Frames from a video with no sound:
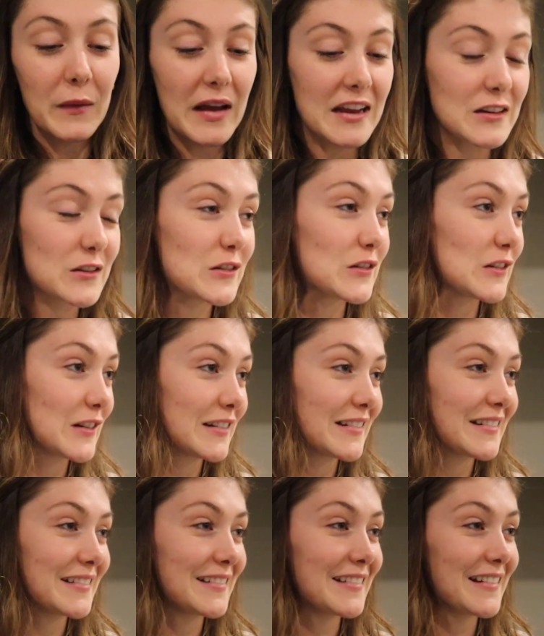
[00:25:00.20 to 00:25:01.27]
which.
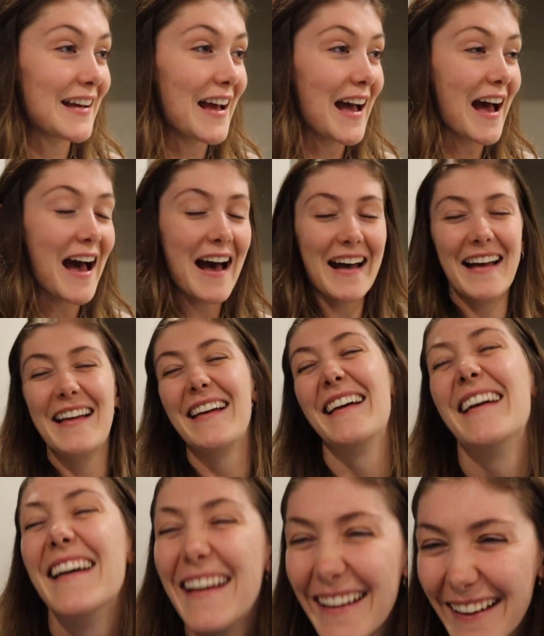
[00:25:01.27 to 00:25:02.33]
Wow, tell
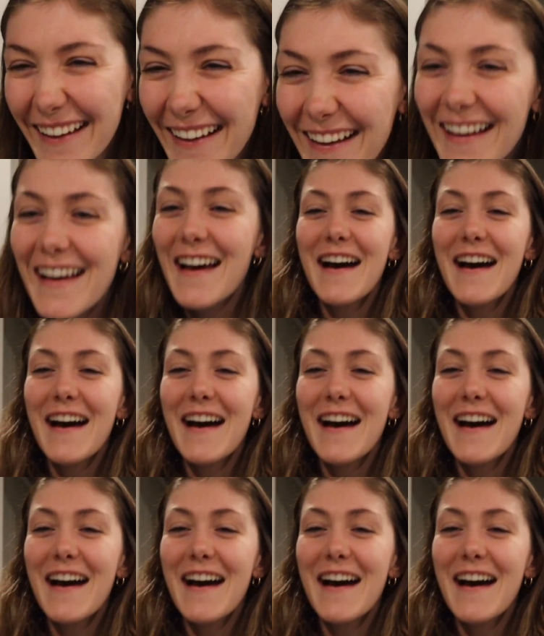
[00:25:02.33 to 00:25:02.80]
them when you opened it.